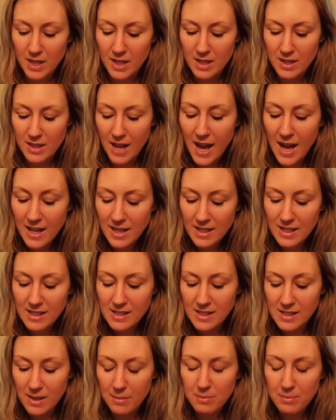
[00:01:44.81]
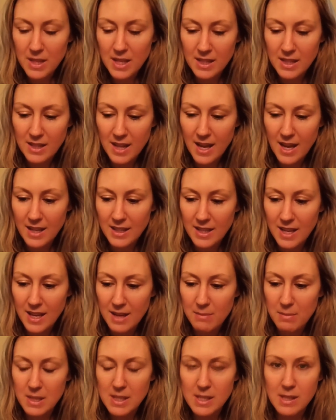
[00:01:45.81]
that is something that
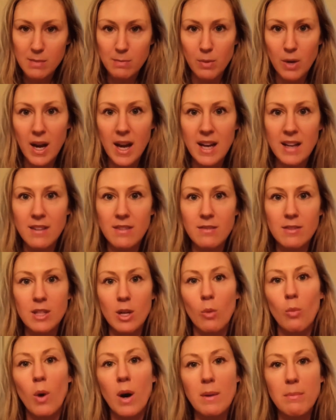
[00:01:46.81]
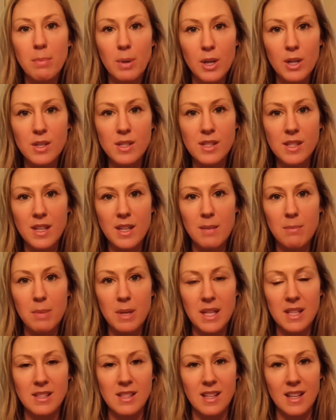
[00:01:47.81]
can be spread to one person
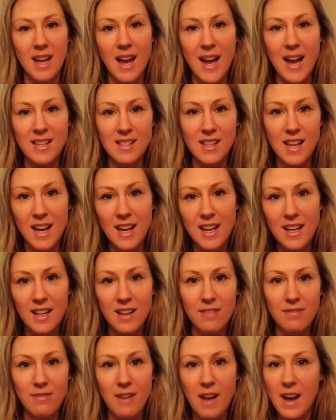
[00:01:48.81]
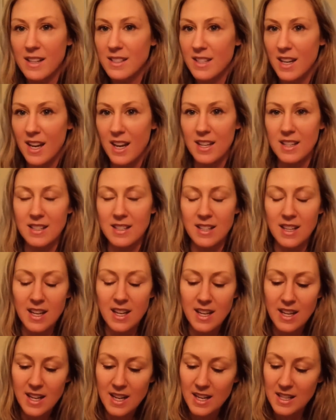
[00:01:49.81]
but it's a cascading effect and
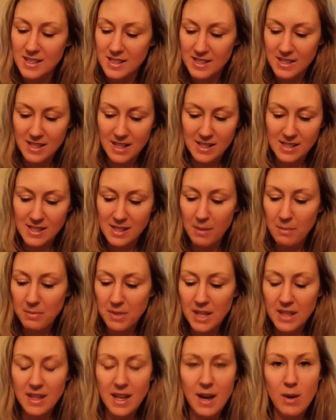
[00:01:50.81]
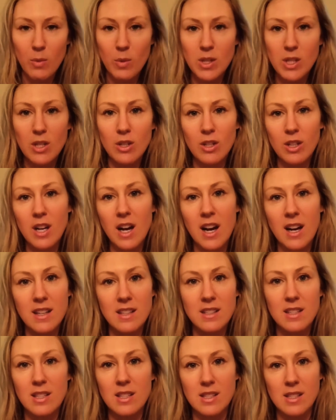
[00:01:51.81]
it's it's something that when you're
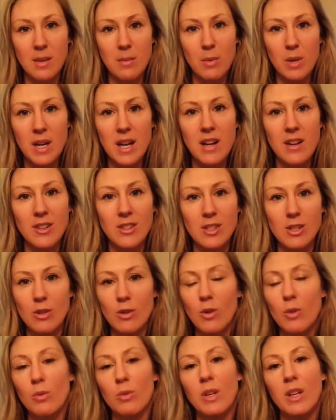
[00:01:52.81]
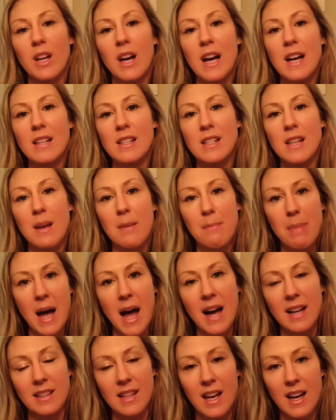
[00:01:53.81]
kind to someone else you don't realize the
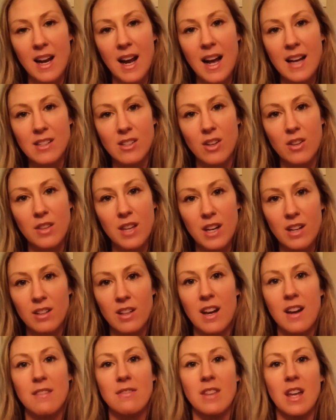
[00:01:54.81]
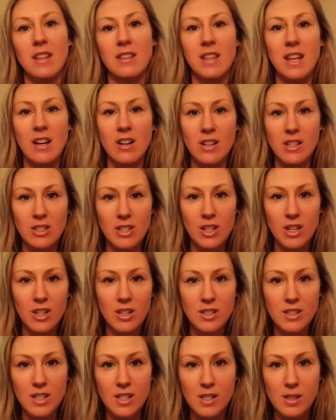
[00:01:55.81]
impact that has on their life that they're in
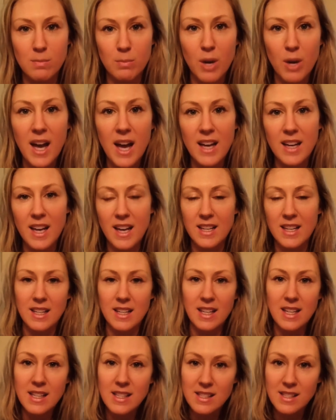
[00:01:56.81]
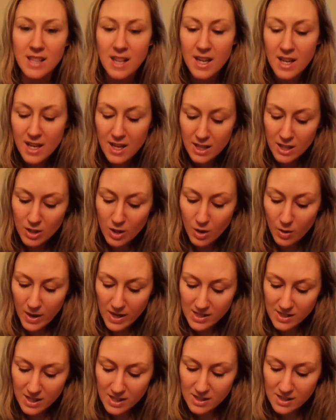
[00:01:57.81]
turn to spread and it is you know,
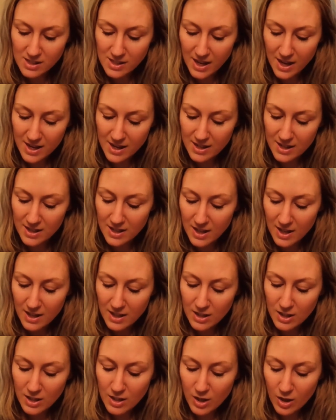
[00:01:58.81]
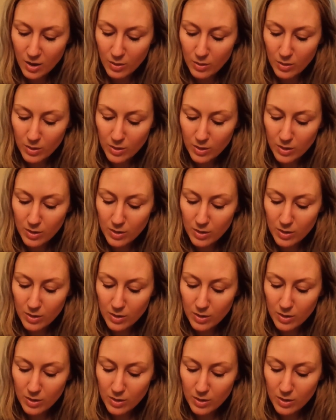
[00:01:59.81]
as he said, you know,